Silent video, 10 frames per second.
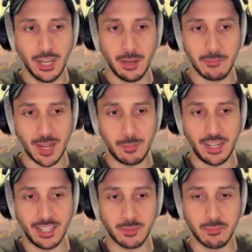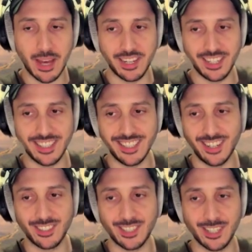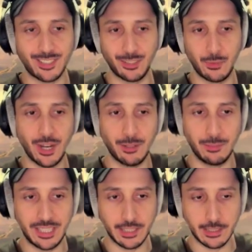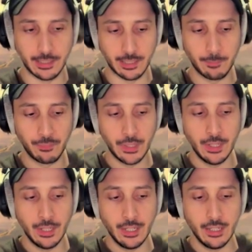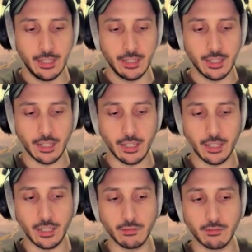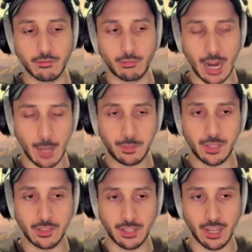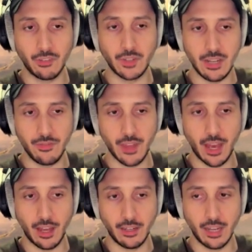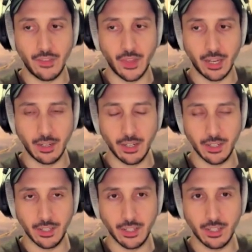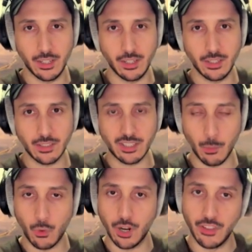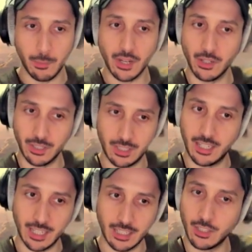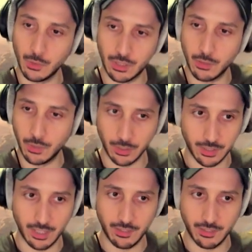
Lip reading: maybe it is meta in the other sense as well, because it wraps itself in that, and then somewhere in the middle, it gets you with the real stuff,